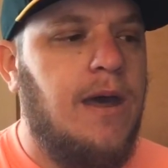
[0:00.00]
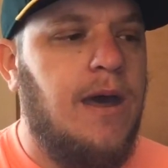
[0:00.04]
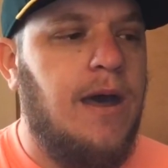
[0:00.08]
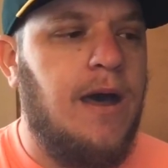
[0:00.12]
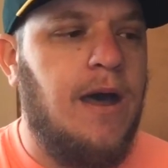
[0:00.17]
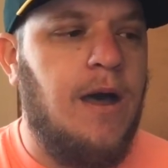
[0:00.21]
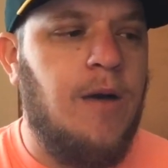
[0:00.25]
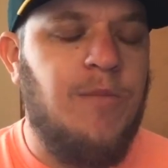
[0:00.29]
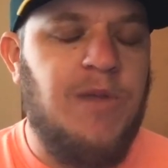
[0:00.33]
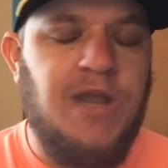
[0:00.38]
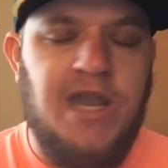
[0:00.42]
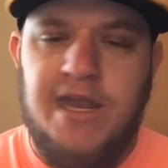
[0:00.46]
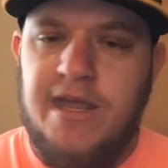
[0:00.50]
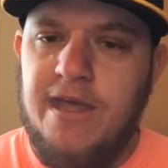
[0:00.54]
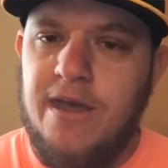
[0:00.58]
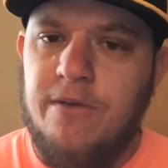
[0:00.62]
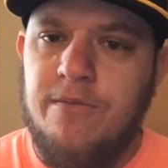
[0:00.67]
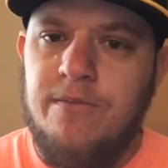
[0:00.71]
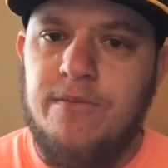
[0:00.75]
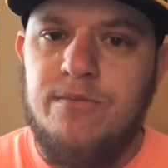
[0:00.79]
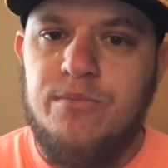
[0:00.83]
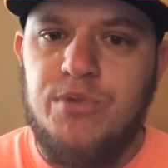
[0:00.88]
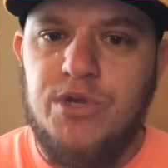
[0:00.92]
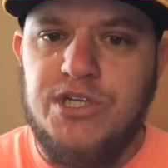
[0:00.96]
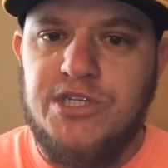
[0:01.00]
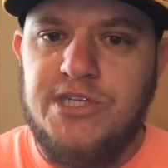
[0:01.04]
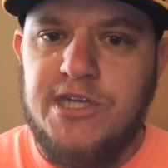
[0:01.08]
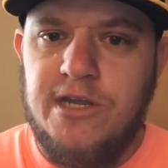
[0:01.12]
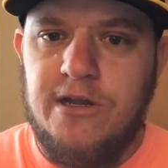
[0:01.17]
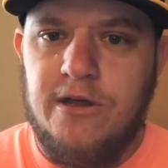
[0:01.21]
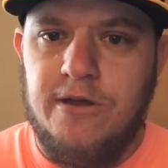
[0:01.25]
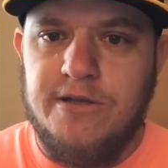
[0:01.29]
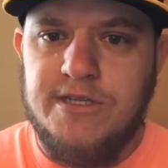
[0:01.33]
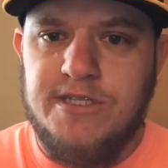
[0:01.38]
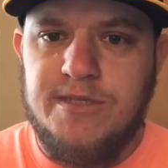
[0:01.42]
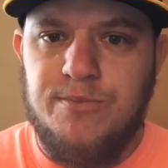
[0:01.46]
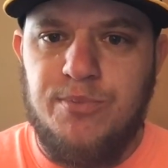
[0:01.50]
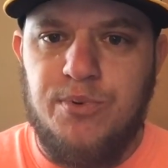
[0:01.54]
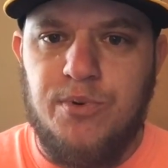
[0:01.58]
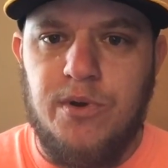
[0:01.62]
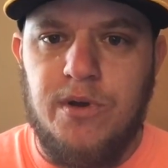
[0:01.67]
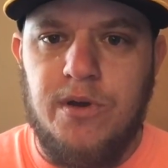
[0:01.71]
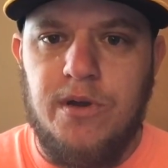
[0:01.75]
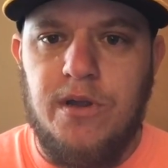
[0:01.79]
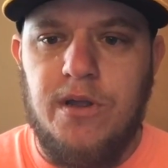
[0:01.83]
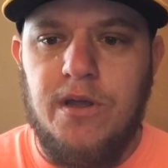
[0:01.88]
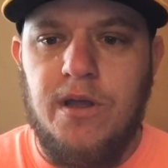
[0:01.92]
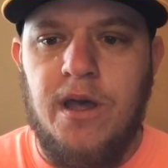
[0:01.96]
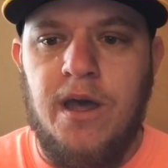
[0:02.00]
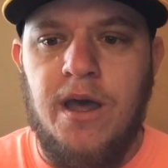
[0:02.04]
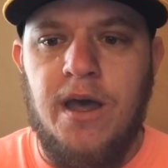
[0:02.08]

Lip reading: But anyhow, appreciate all the support.